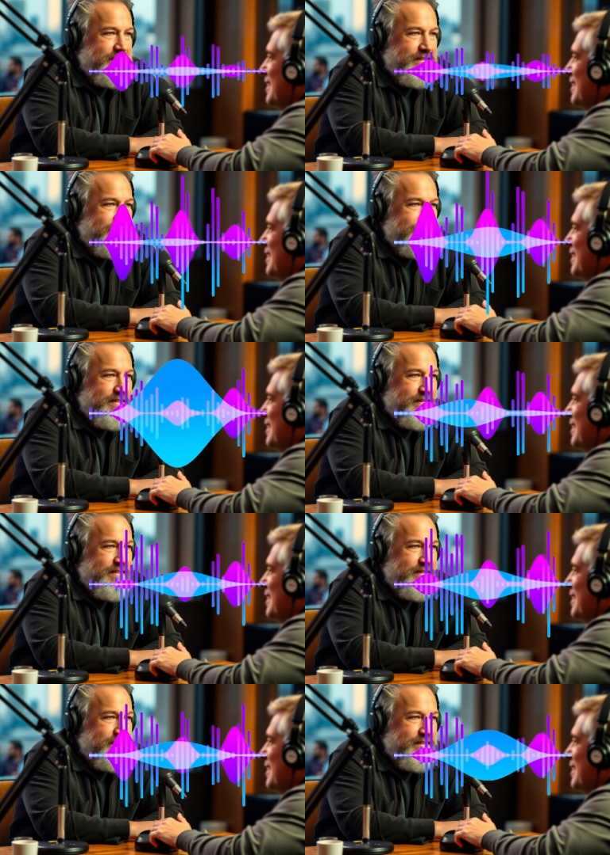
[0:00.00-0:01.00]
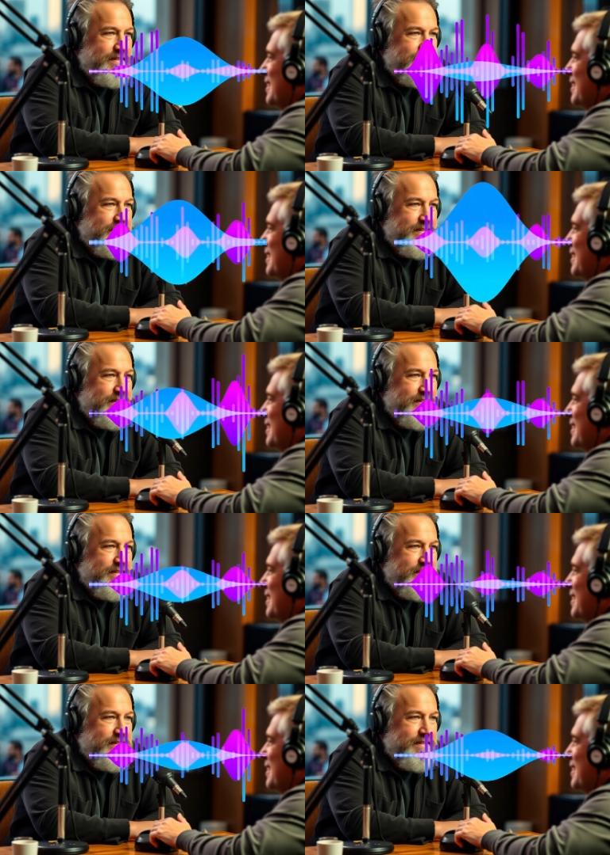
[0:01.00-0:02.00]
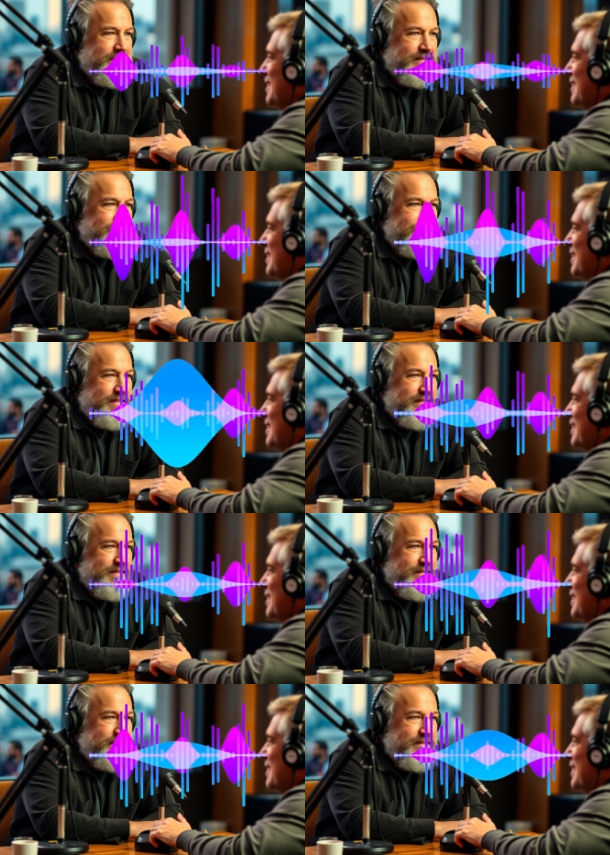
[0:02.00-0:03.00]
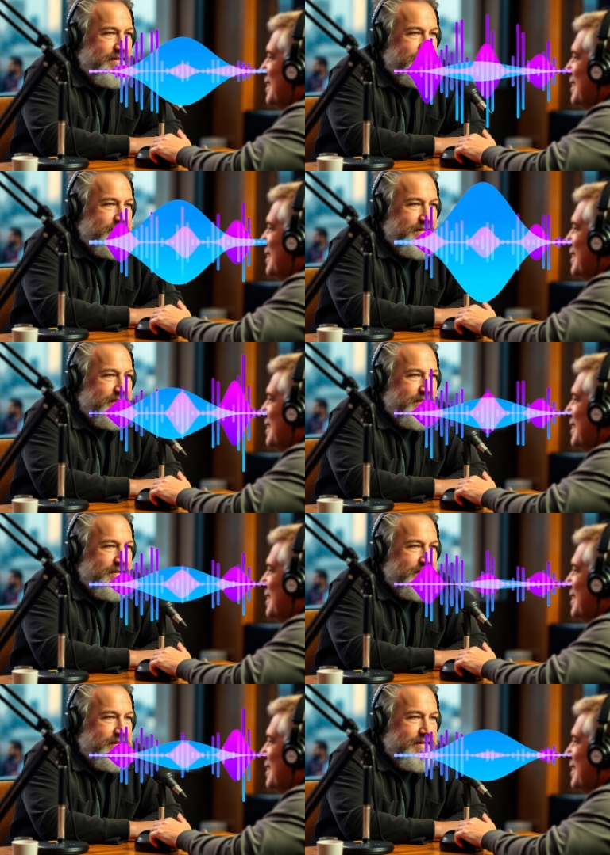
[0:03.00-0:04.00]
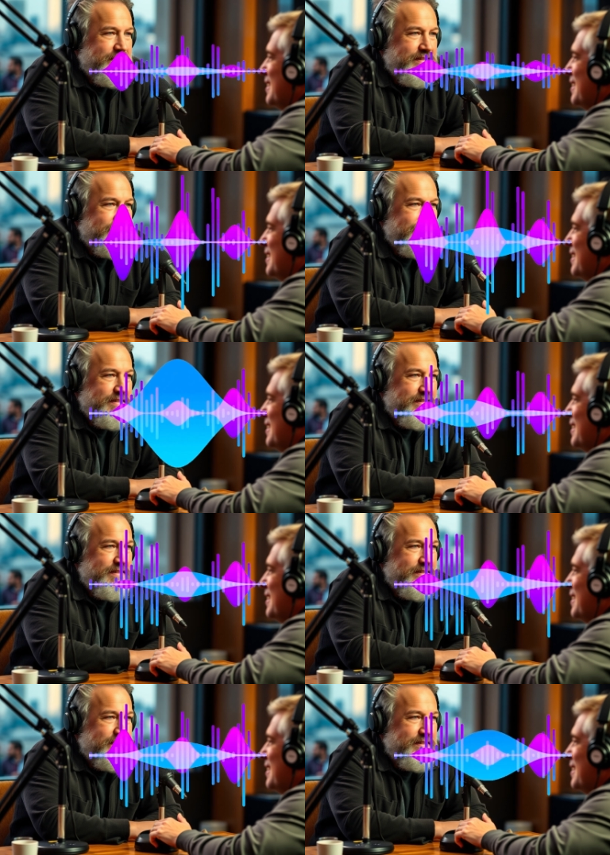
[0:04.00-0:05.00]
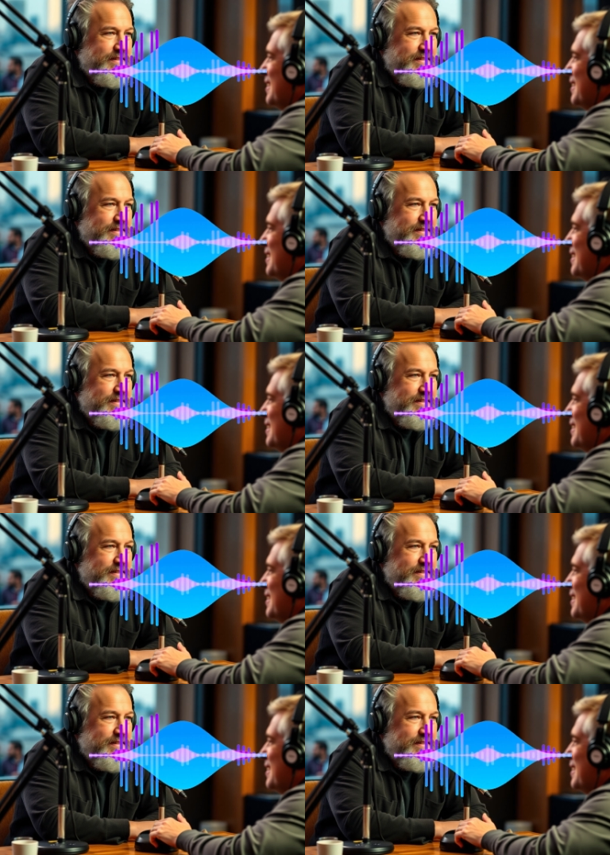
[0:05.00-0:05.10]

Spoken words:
talks about this bad experience he had with this chess coach who tried